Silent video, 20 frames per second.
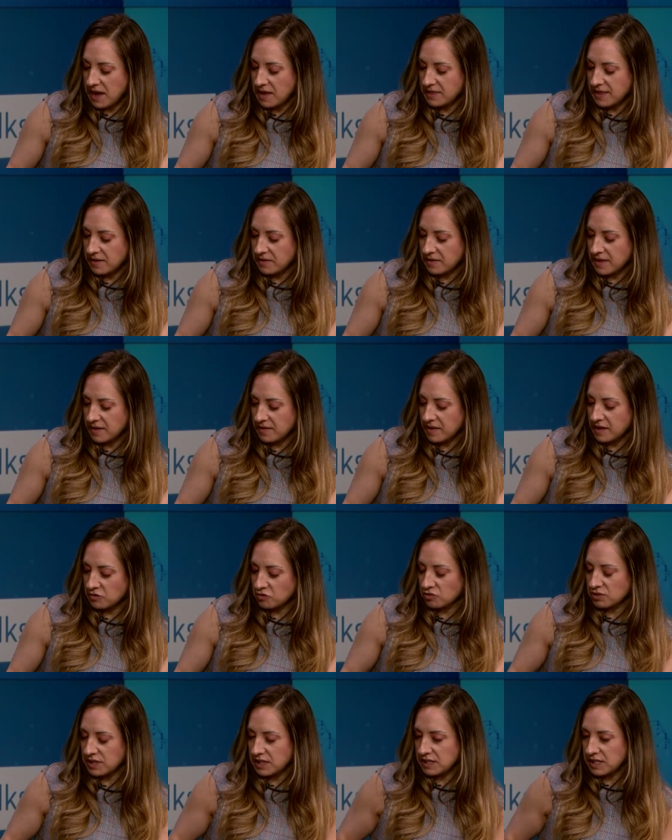That's
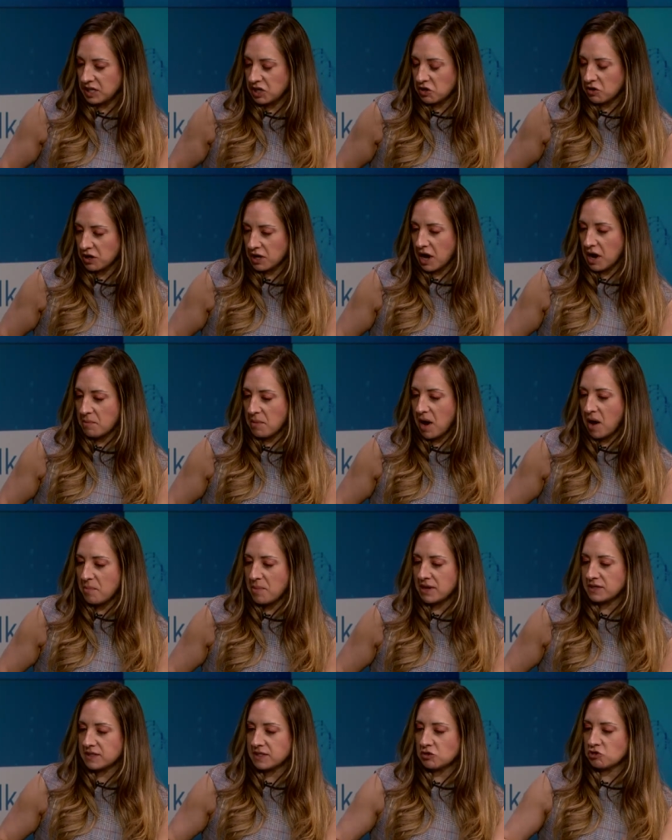interesting to hear it come up
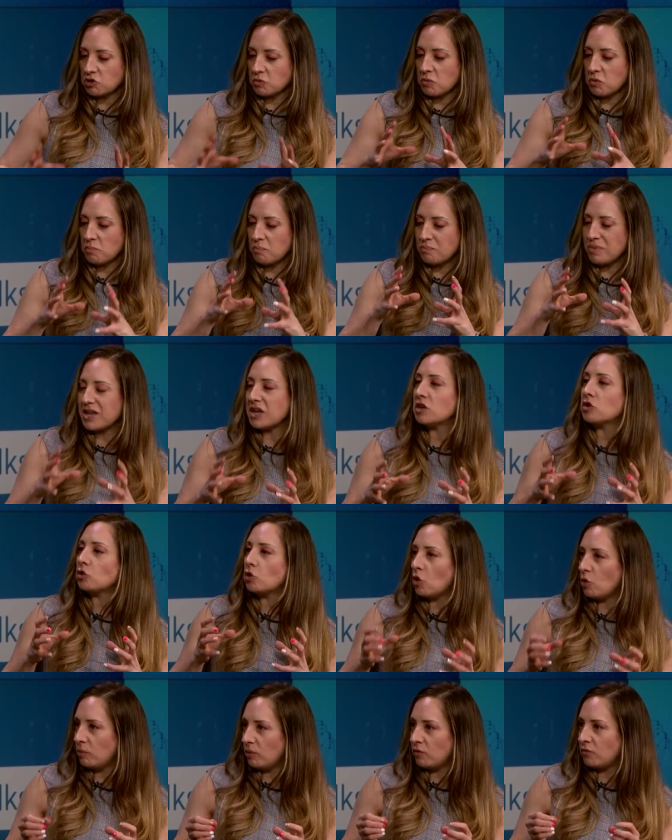at such a big
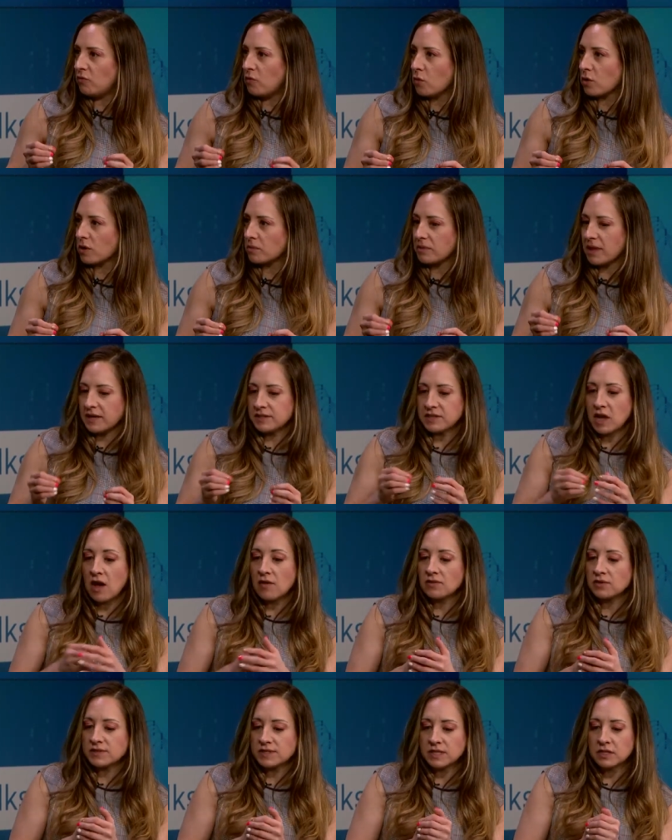global forum like
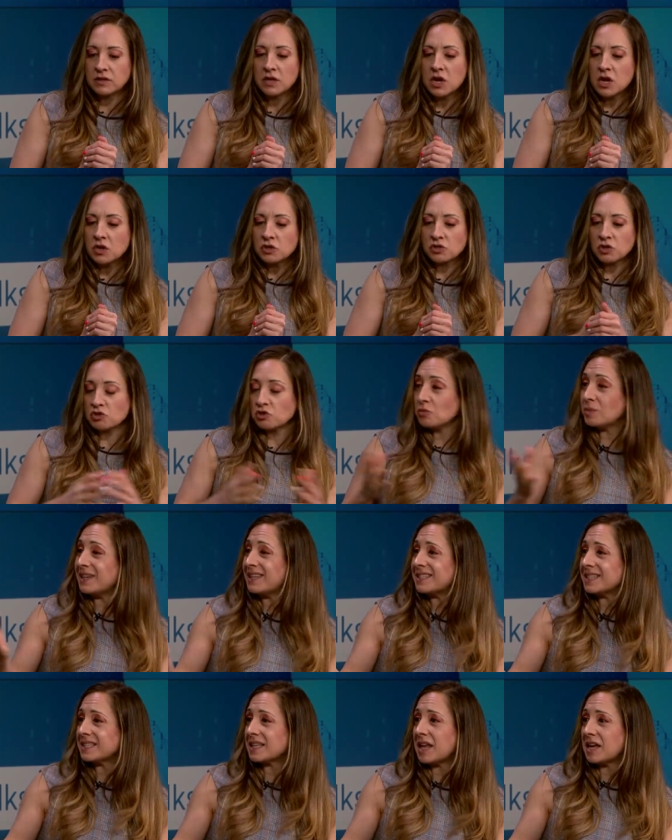Davos. And social
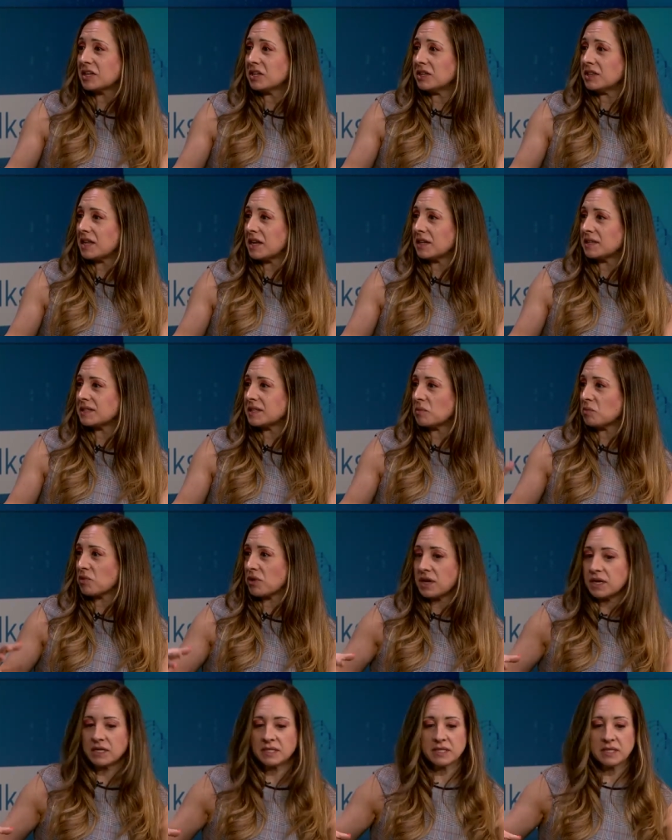media does a lot of good things. It
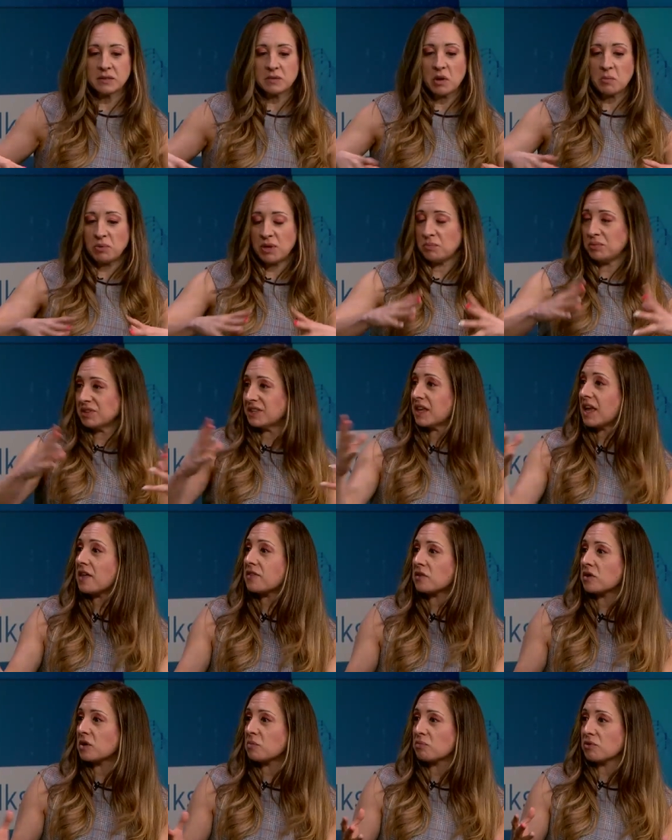brings people
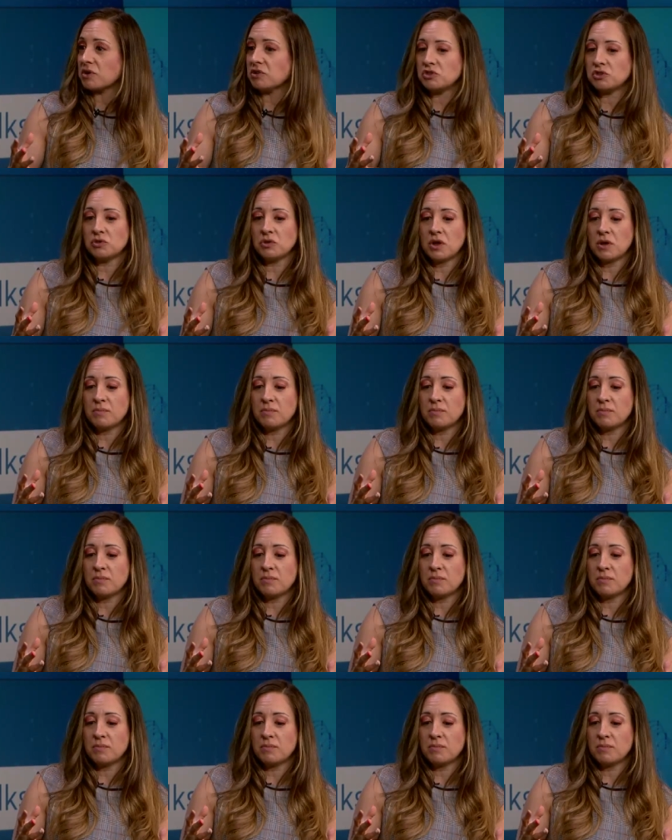together. It brings you.